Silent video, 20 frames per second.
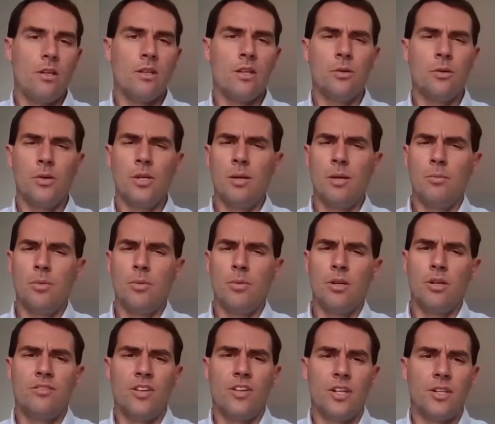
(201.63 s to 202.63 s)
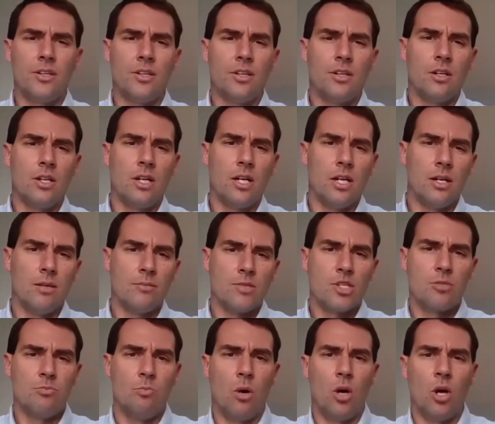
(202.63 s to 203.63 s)
There are a number of other
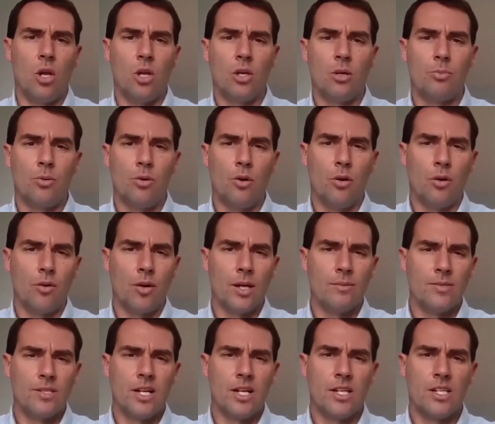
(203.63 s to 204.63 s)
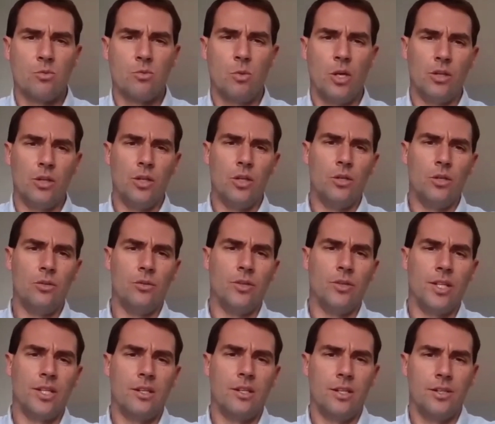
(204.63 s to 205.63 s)
smaller programs, not as well known,
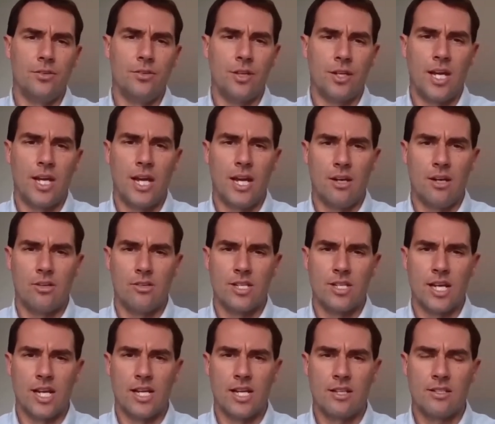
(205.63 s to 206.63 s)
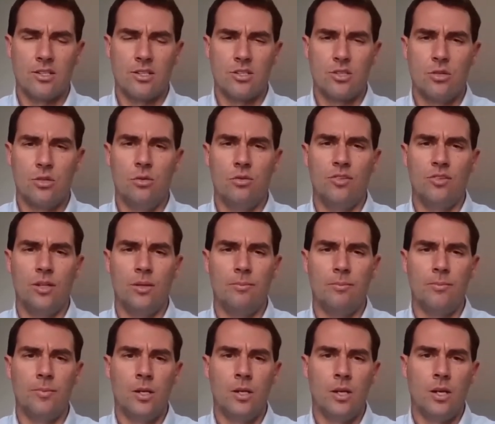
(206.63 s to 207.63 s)
that under the CARES Act. Two of
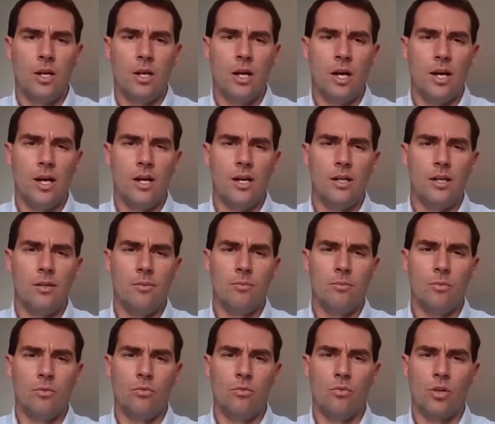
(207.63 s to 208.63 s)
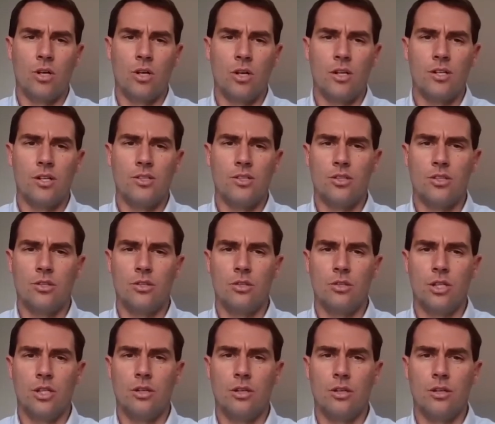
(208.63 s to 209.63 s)
them in regards to
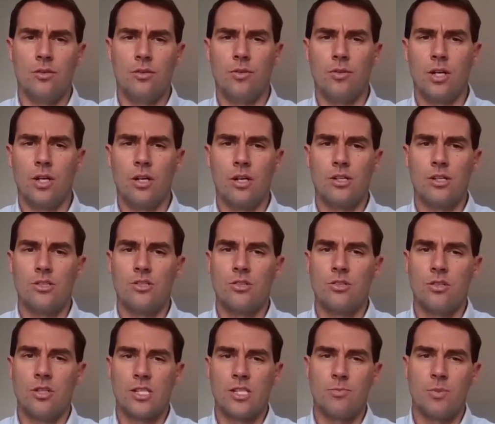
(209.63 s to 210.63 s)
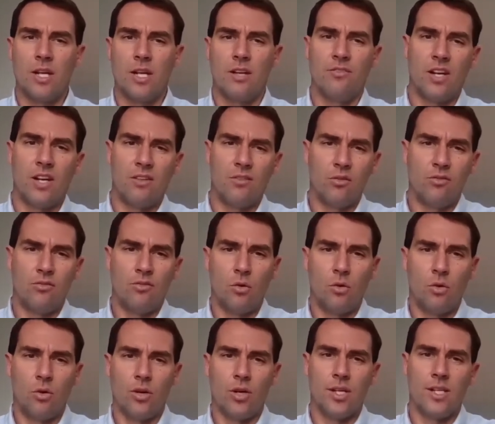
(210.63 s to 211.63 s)
the SBA
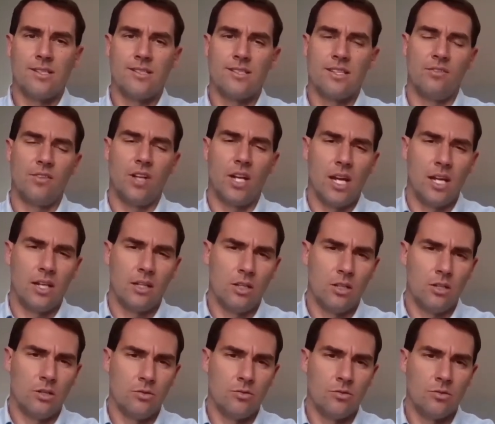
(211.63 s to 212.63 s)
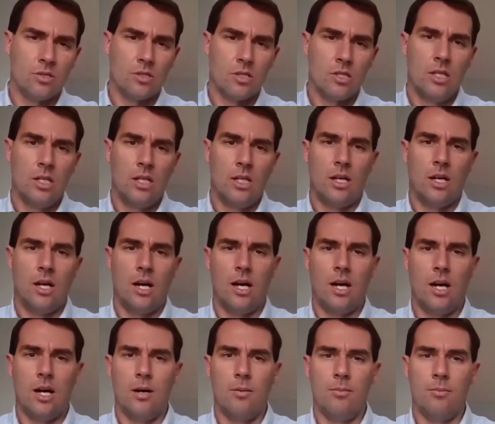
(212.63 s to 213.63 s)
504 and 7A loans.
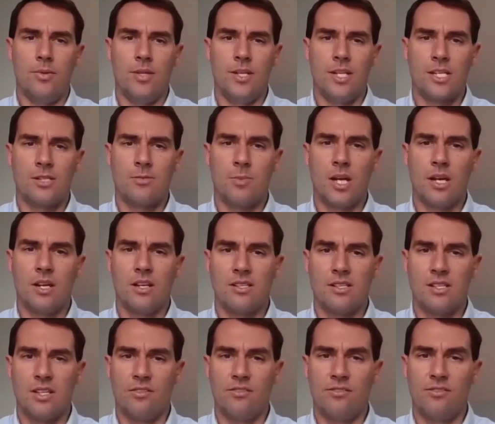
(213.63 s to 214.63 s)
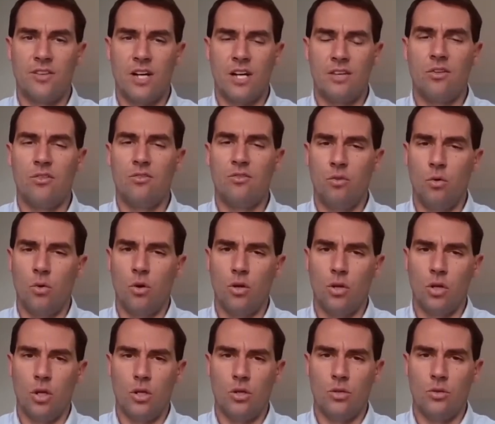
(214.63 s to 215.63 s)
The SBA 504
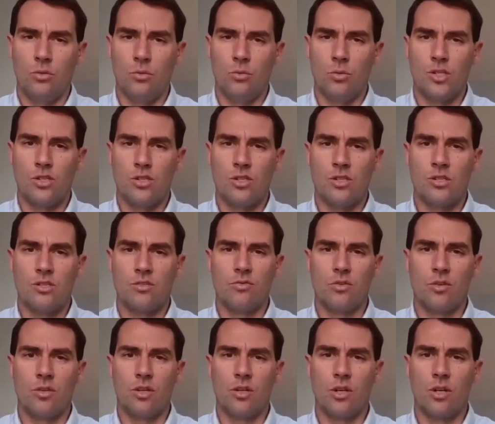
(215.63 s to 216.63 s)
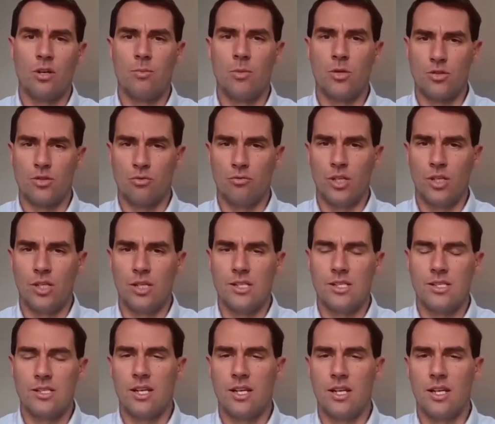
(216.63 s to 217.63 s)
loan, which is for commercial real
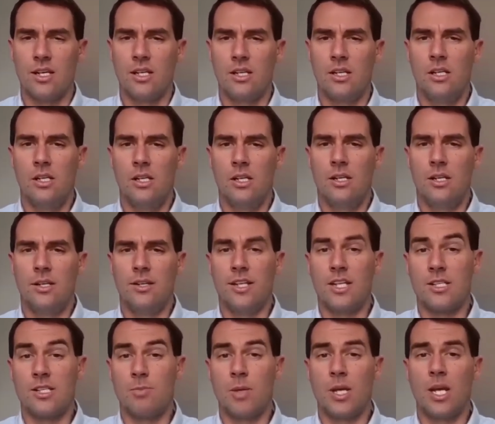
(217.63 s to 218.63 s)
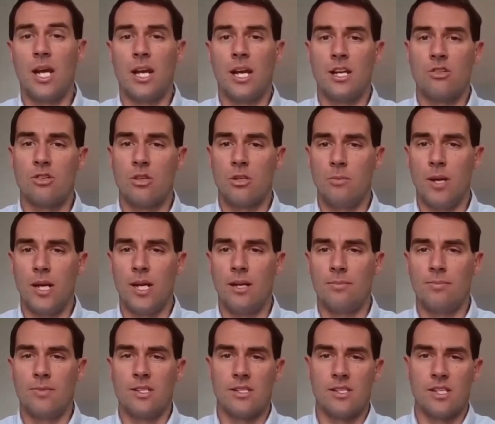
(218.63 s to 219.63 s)
estate, the SBA actually made
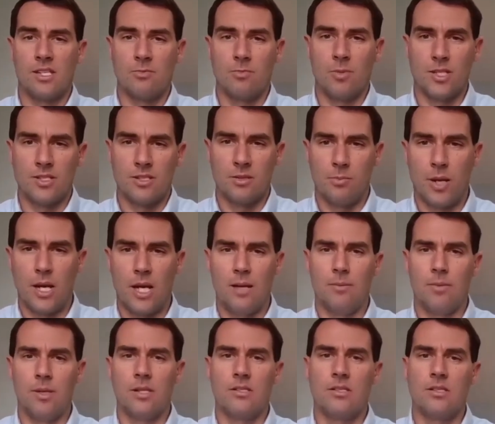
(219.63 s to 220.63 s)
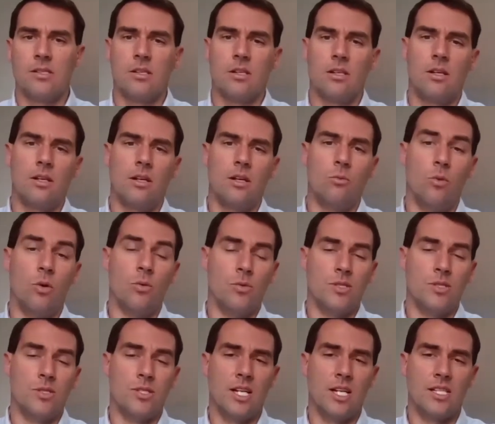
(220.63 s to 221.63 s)
up to 6 months of payments. What
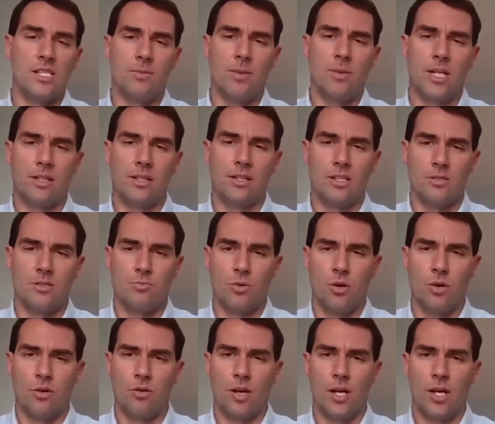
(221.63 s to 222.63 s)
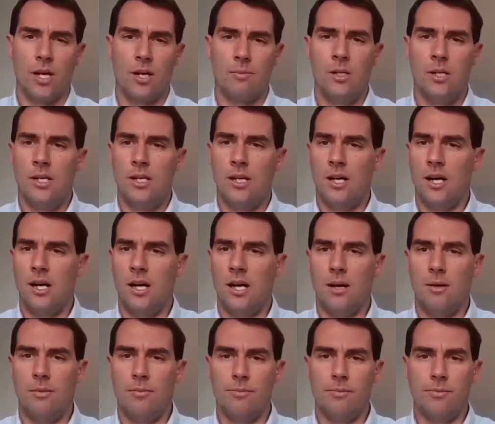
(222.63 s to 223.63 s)
was nice about this program,
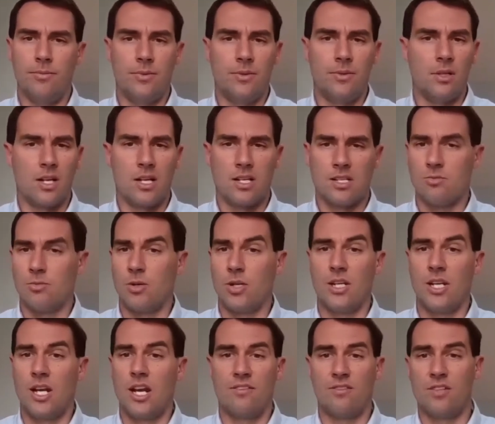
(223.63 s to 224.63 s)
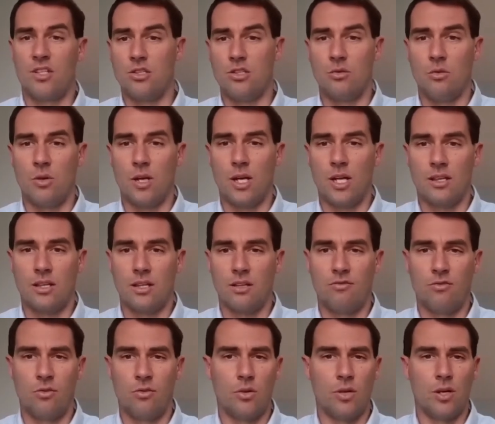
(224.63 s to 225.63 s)
the customer didn't have to do anything
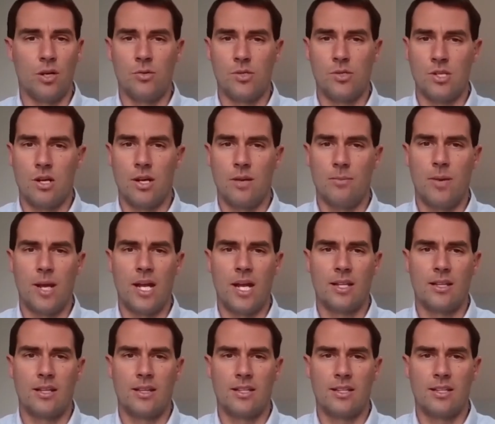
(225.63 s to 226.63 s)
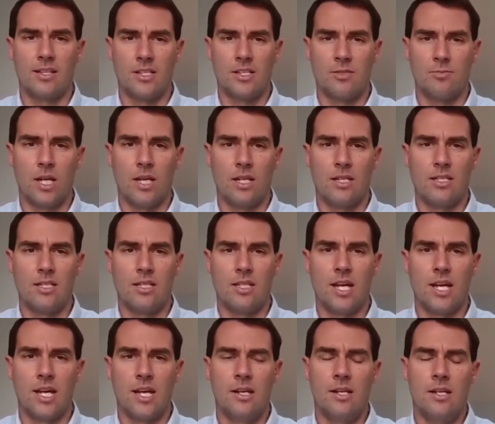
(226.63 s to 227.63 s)
for it. It was automatic that the SBA did
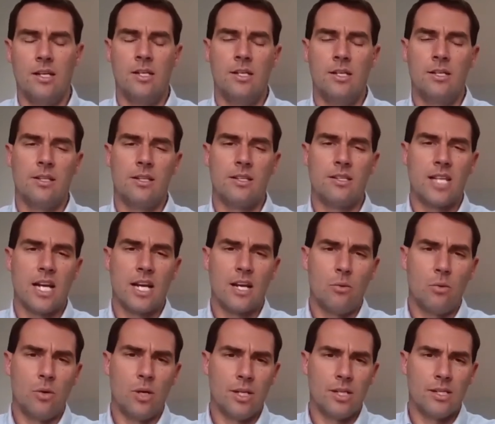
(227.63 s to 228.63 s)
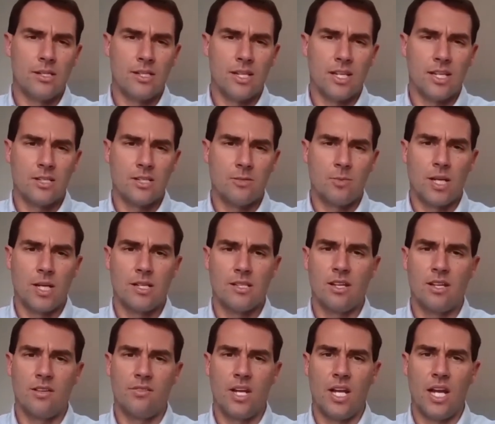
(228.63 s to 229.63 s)
that. The second one is the SBA
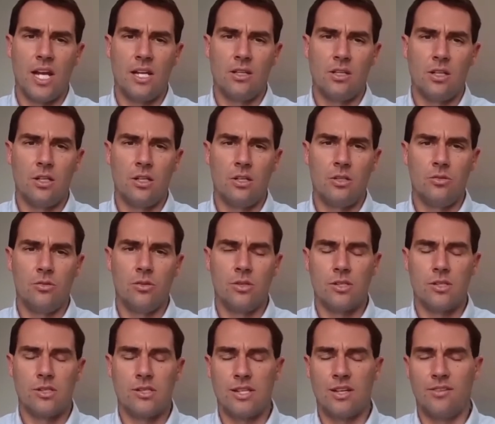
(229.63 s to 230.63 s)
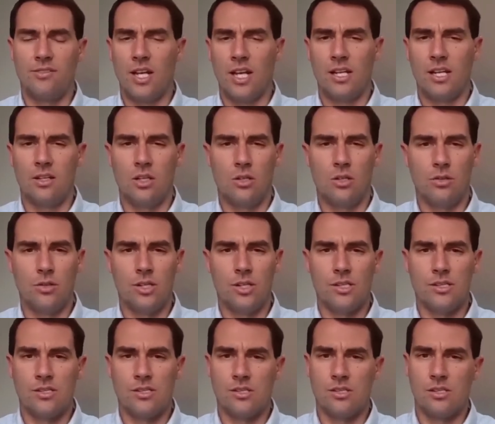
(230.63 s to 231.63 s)
7A loan. 7A loan
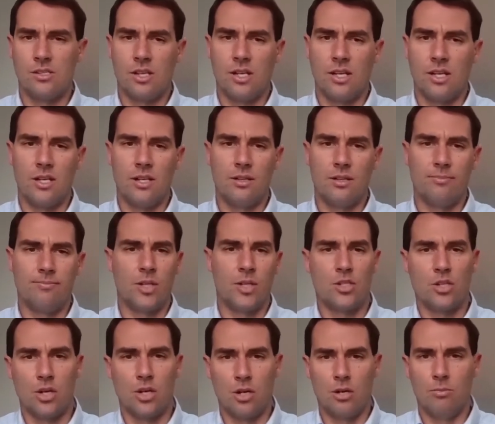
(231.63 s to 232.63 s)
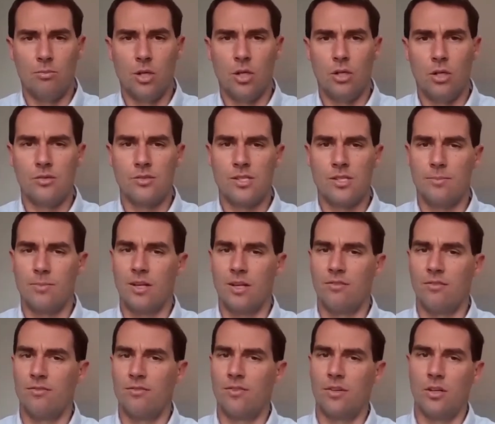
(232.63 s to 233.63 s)
is a term loan,
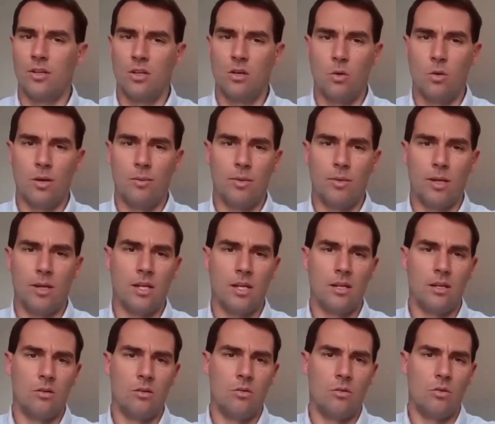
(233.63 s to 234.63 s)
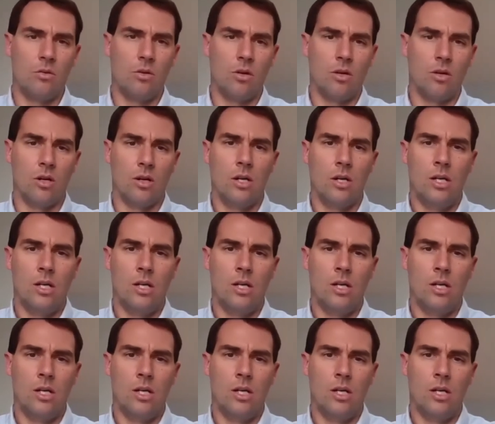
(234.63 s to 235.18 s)
something for equipment or